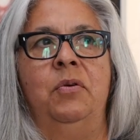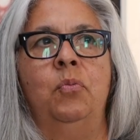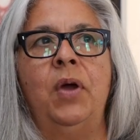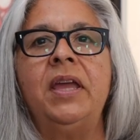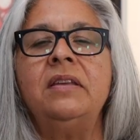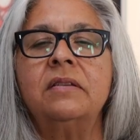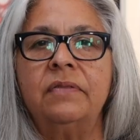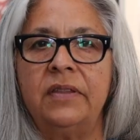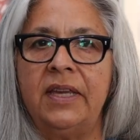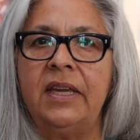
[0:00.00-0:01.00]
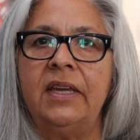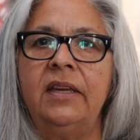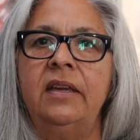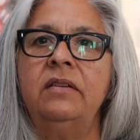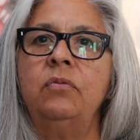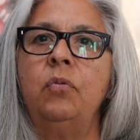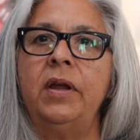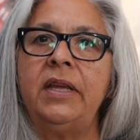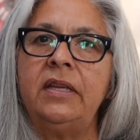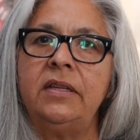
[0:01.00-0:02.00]
ways of thinking in
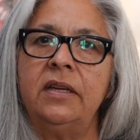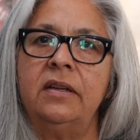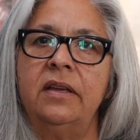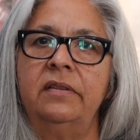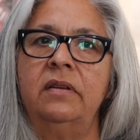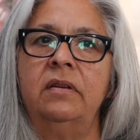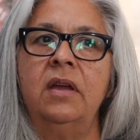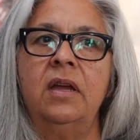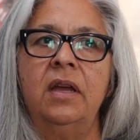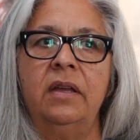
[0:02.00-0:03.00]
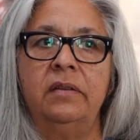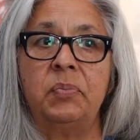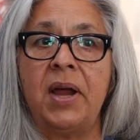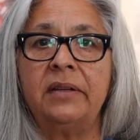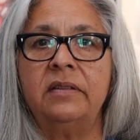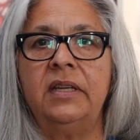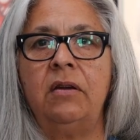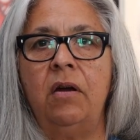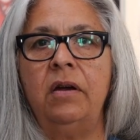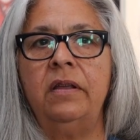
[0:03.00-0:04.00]
what he did as a as a
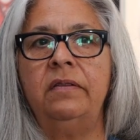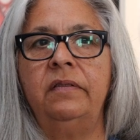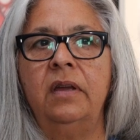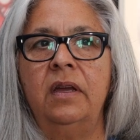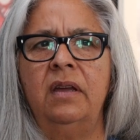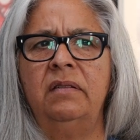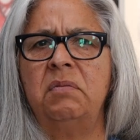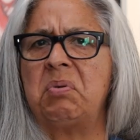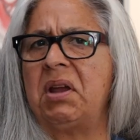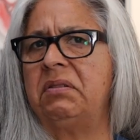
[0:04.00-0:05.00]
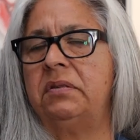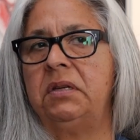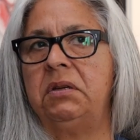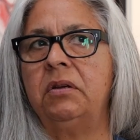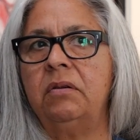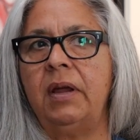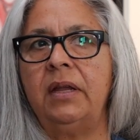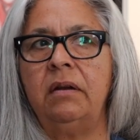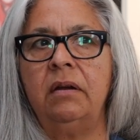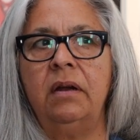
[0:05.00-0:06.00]
practicing artist, as a practicing
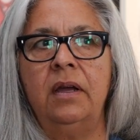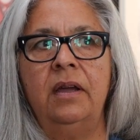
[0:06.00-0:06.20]
curator.